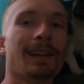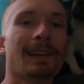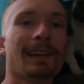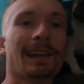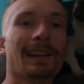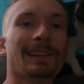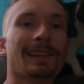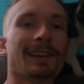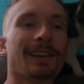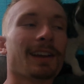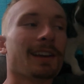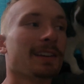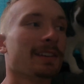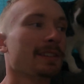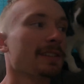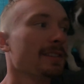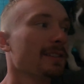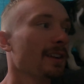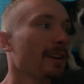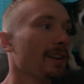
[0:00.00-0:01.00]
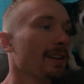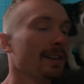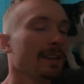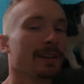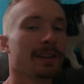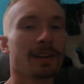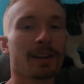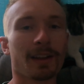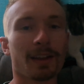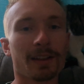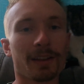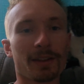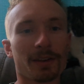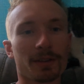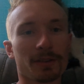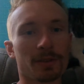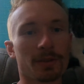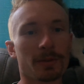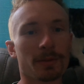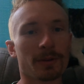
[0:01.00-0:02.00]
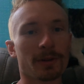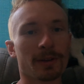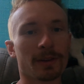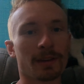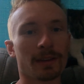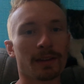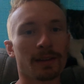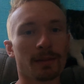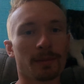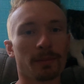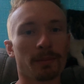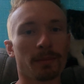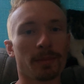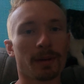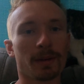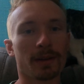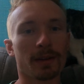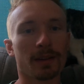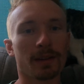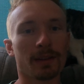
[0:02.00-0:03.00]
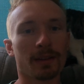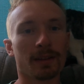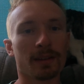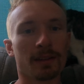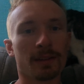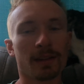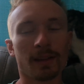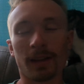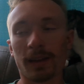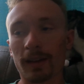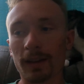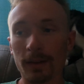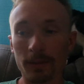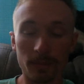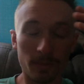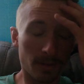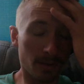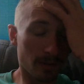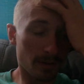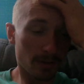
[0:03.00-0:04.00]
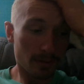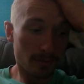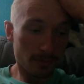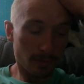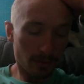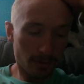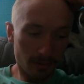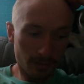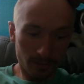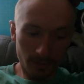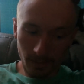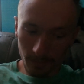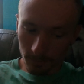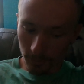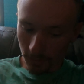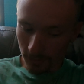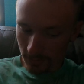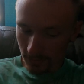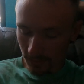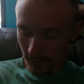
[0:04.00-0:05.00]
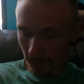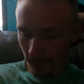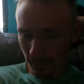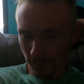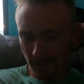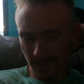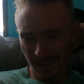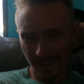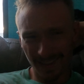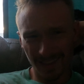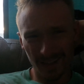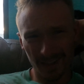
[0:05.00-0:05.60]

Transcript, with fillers: guess I got it started a little too early, but uh, gonna hurry and run and grab those gloves, and